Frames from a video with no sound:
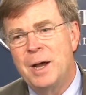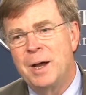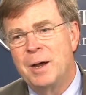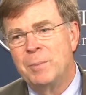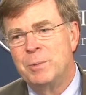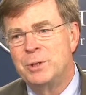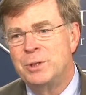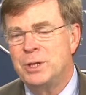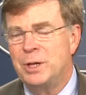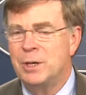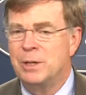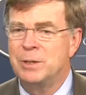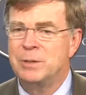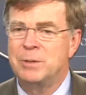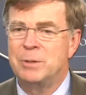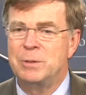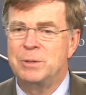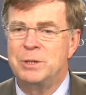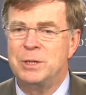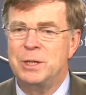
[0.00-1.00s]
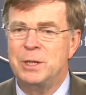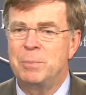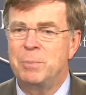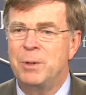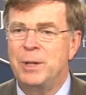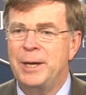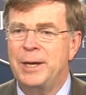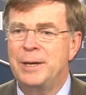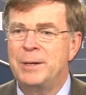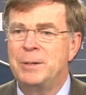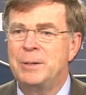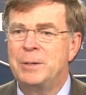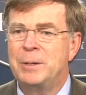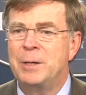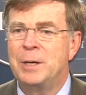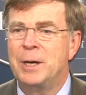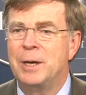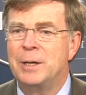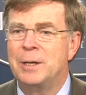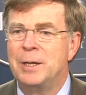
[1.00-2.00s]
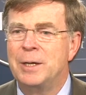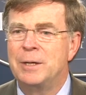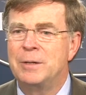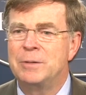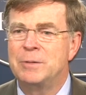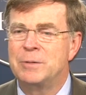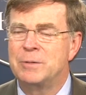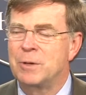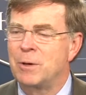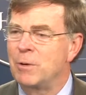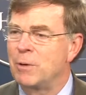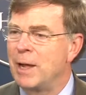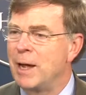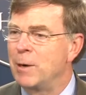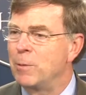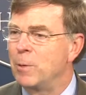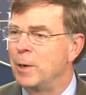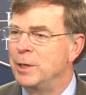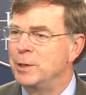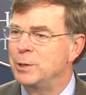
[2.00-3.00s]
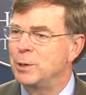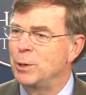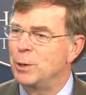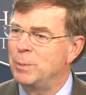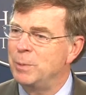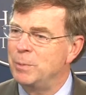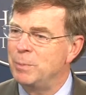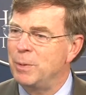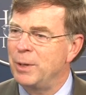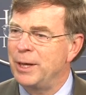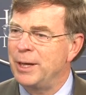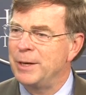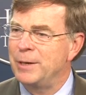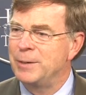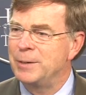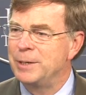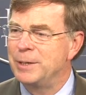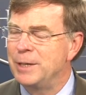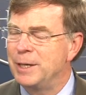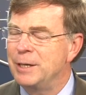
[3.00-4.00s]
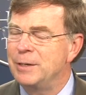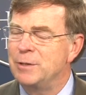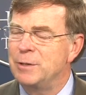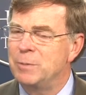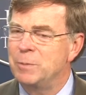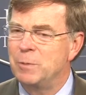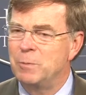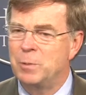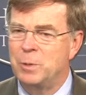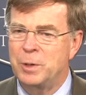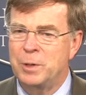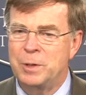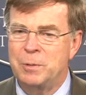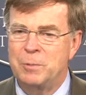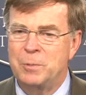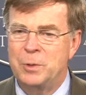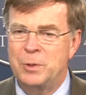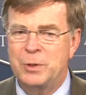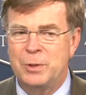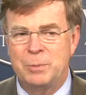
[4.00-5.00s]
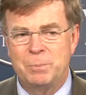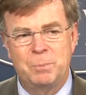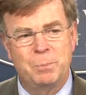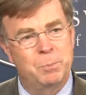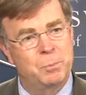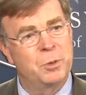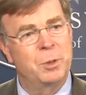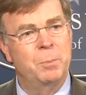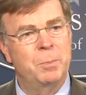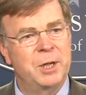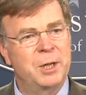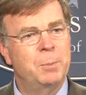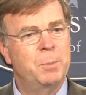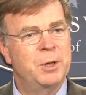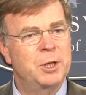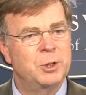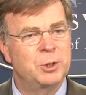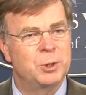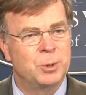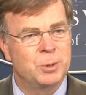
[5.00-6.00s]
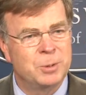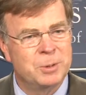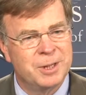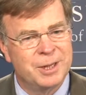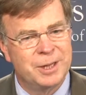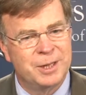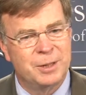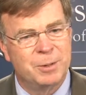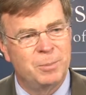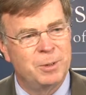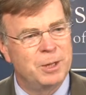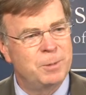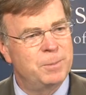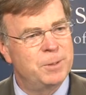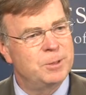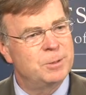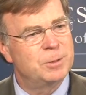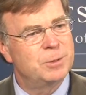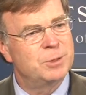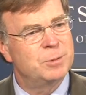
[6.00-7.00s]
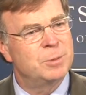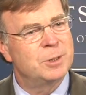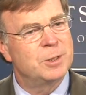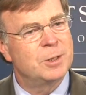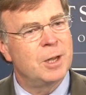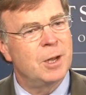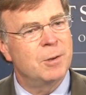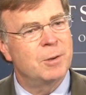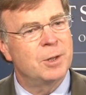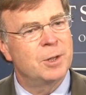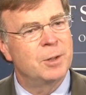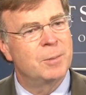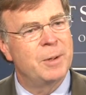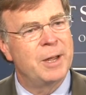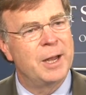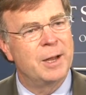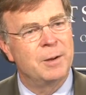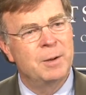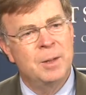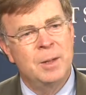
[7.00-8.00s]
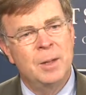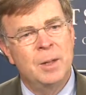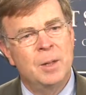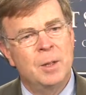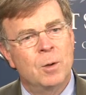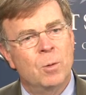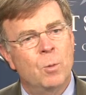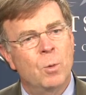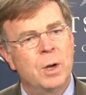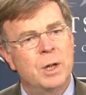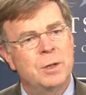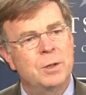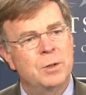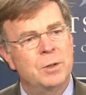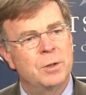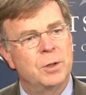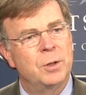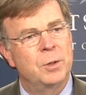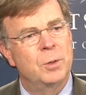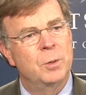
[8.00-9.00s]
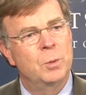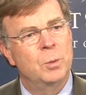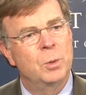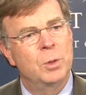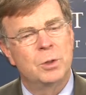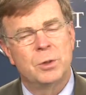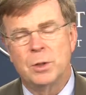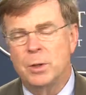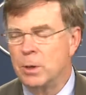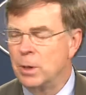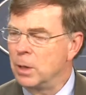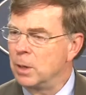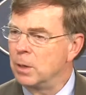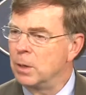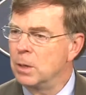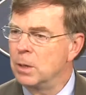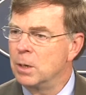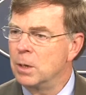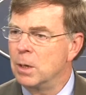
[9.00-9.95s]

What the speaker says: Michelle is our city planner, Dennis is our long-range urban planner, and Dennis has been working with the big picture, and the big picture has been talking about what to do with our